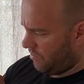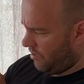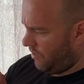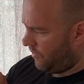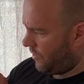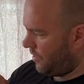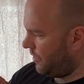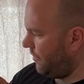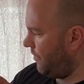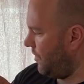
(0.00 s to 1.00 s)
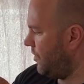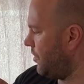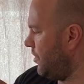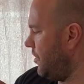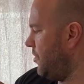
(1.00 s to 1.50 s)
definitely
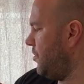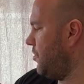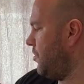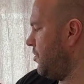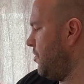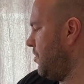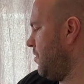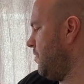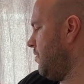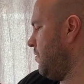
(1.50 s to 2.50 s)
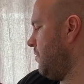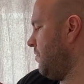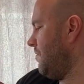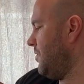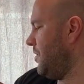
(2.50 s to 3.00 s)
vintage.
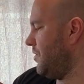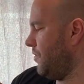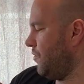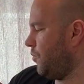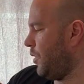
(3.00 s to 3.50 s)
It says Zeus